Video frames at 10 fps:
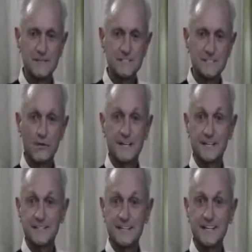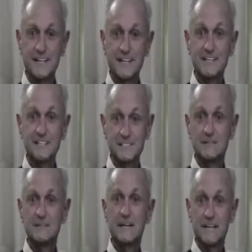So the intent is,
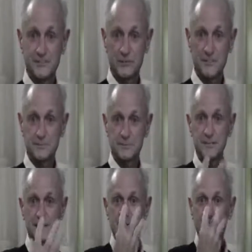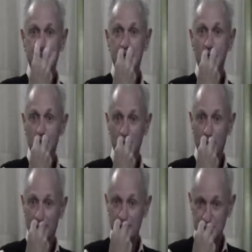he trusts me, that we're
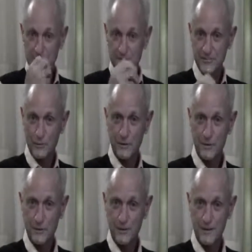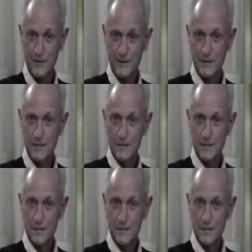actually throwing it over there.